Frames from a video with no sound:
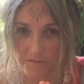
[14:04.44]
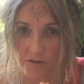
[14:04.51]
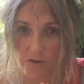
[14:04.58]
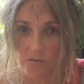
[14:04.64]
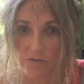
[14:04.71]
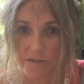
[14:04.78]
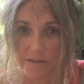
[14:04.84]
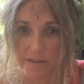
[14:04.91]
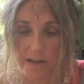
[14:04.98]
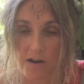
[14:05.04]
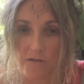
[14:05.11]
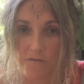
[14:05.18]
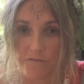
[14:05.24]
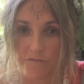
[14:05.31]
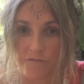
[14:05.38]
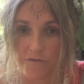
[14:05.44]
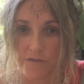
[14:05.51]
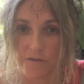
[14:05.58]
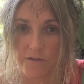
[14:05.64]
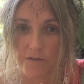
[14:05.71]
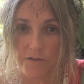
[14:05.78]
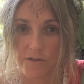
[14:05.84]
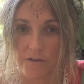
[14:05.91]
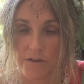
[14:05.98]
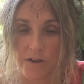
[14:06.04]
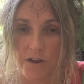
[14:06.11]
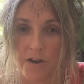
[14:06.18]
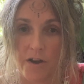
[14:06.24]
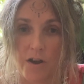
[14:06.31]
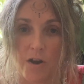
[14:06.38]
for yourself,
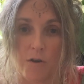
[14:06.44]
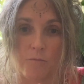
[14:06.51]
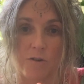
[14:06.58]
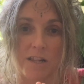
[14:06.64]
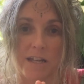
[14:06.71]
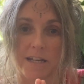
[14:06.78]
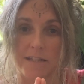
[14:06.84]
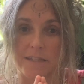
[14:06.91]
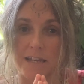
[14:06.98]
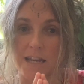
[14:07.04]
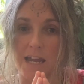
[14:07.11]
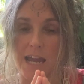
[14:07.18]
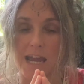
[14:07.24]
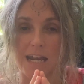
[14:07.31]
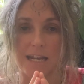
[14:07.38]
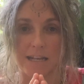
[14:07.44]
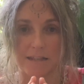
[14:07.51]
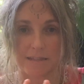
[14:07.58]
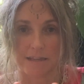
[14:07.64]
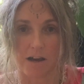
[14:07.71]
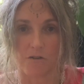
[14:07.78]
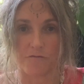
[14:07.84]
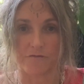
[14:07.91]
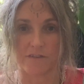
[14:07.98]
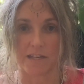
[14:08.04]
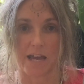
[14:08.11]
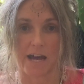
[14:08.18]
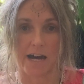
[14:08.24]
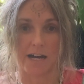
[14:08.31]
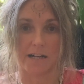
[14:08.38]
releasing any
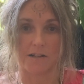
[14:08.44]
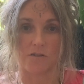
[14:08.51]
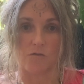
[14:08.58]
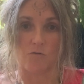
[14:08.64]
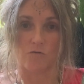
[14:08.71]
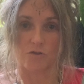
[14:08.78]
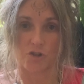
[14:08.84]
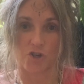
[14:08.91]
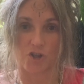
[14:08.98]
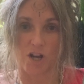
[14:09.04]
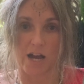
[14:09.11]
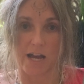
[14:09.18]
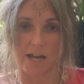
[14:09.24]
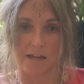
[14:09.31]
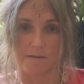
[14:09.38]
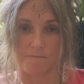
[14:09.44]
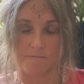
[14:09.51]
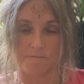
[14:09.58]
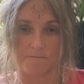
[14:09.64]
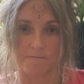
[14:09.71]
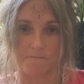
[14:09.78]
self-doubt or shame,